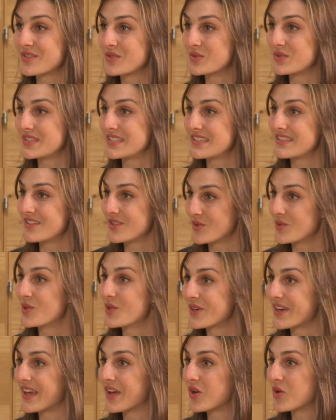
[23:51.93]
who
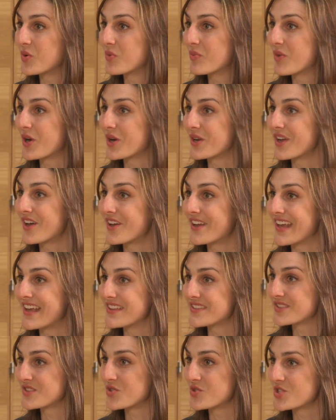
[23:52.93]
learn at home are not
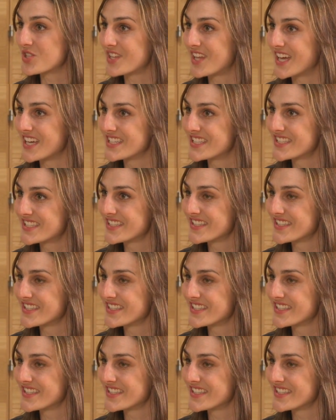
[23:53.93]
as socialized?